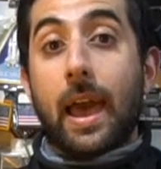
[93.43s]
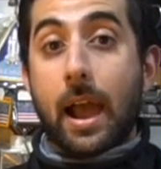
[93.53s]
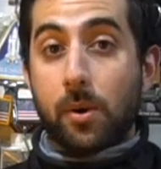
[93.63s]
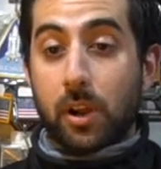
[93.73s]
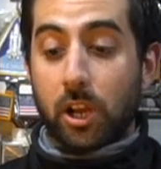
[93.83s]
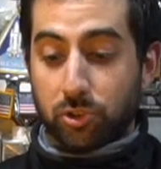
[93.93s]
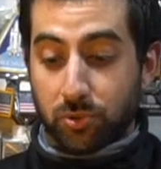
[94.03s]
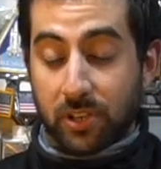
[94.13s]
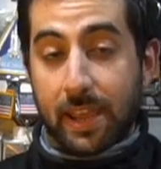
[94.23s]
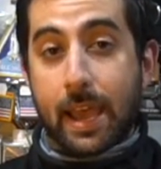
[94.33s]
our
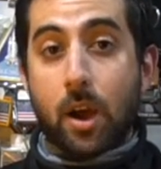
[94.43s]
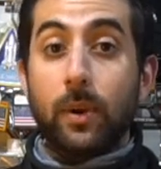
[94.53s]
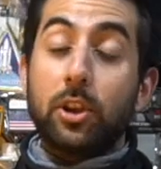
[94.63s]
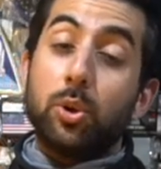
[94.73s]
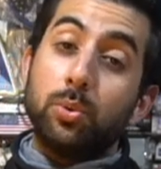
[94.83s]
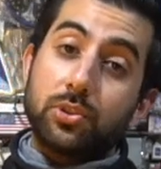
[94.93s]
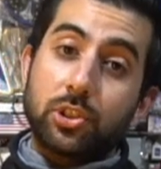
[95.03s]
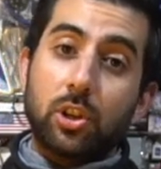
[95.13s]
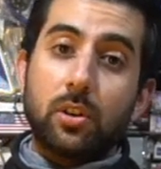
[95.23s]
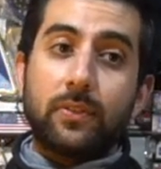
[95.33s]
country now and who
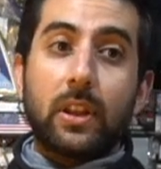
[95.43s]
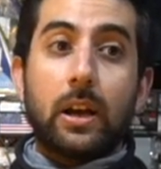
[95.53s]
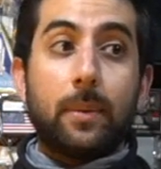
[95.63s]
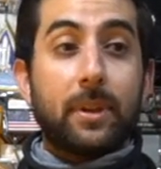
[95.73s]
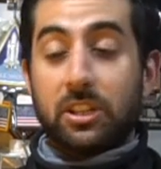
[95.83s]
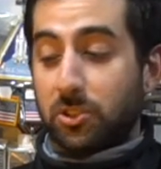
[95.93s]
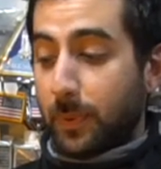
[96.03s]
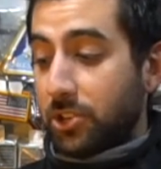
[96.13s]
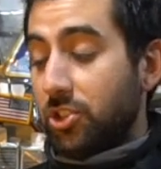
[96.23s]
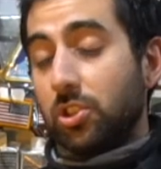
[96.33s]
served, and
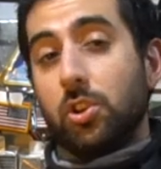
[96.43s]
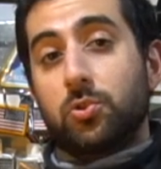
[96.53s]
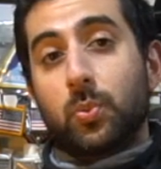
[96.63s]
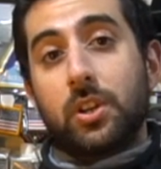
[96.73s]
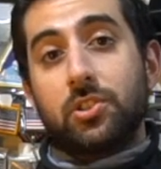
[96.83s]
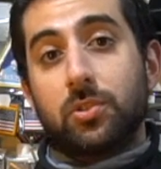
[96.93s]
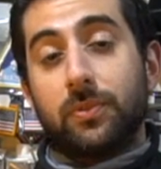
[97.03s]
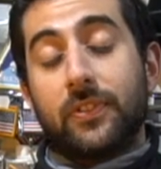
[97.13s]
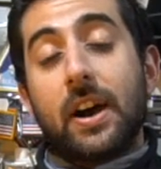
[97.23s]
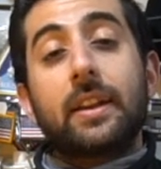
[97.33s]
especially those ones who
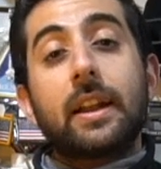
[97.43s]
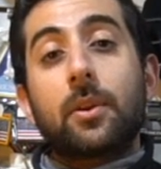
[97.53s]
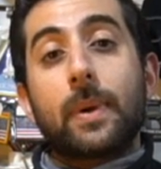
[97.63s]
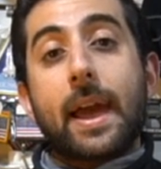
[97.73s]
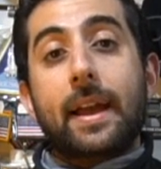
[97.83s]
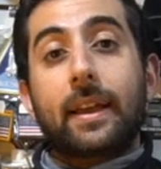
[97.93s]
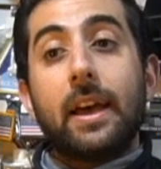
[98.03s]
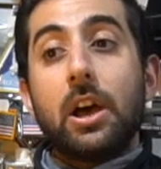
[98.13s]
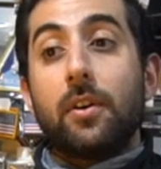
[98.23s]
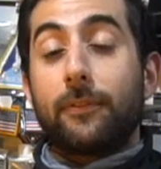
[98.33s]
fought in Iraq
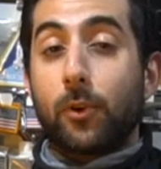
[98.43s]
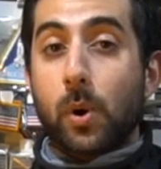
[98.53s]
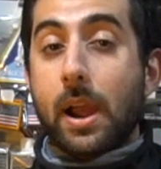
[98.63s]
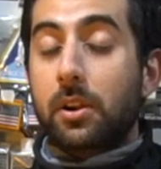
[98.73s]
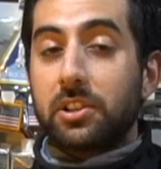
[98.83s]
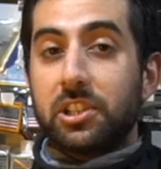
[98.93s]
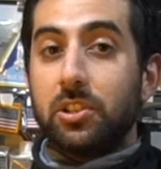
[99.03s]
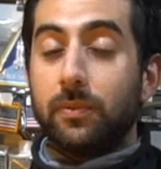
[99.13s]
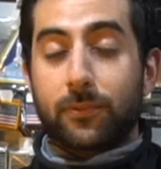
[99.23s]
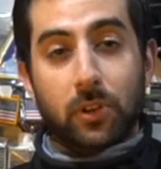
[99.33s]
for our
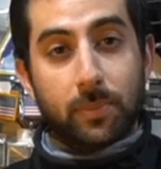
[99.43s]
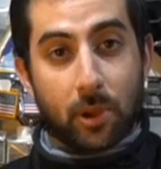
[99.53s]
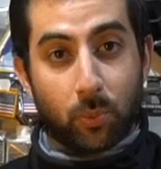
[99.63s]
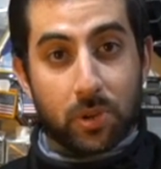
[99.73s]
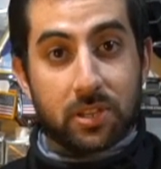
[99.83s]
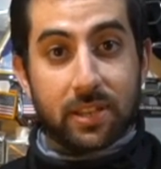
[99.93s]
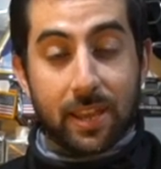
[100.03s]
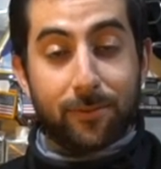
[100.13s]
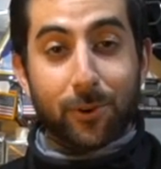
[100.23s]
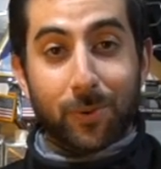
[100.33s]
continued freedom that we
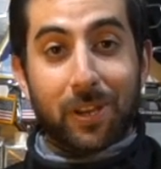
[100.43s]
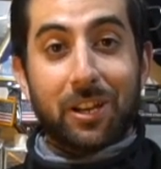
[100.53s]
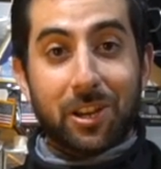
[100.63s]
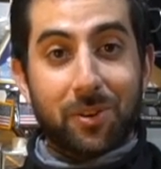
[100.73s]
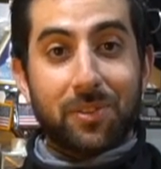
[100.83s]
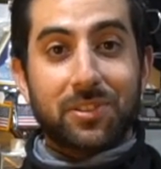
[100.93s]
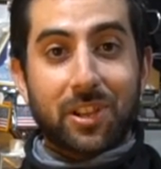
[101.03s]
take for granted here in this